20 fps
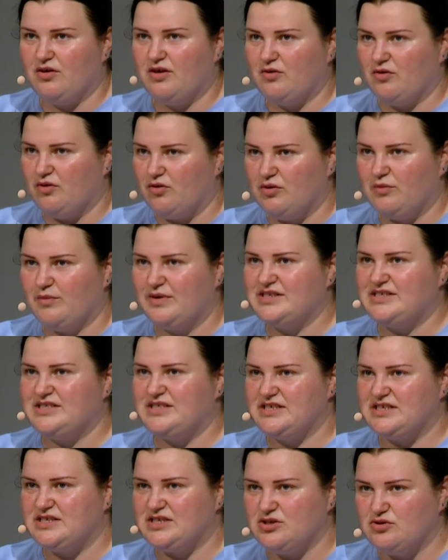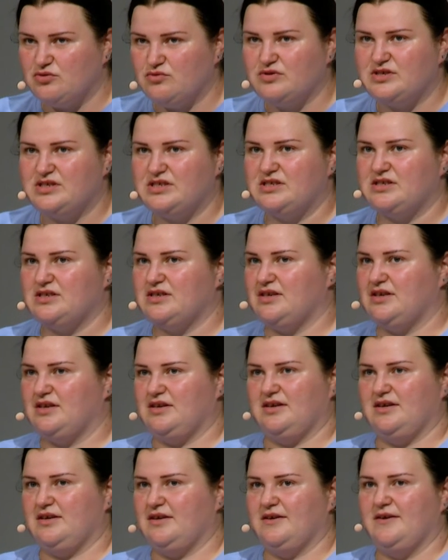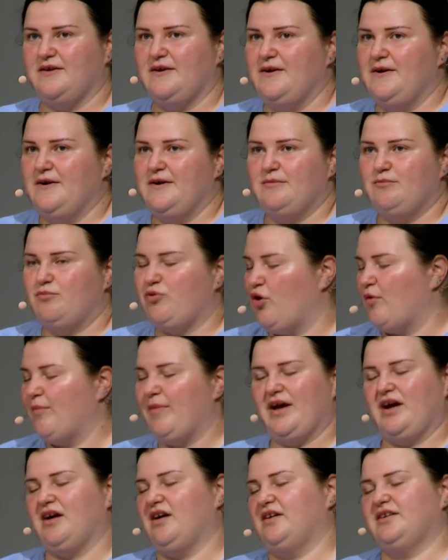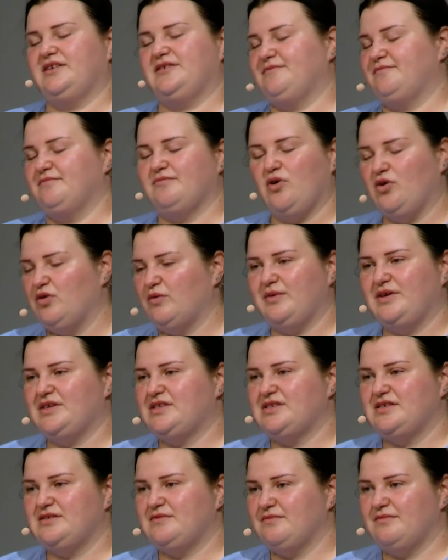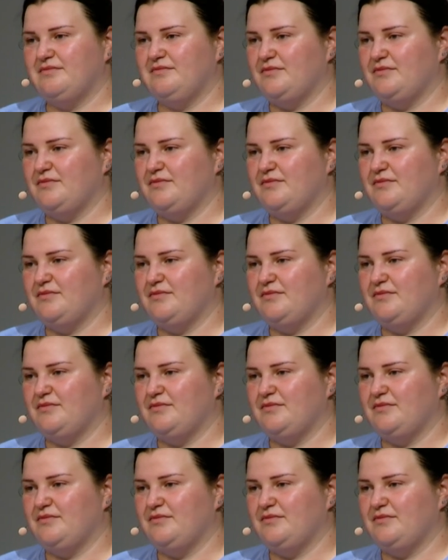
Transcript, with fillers: always this news uh, broke my heart, always.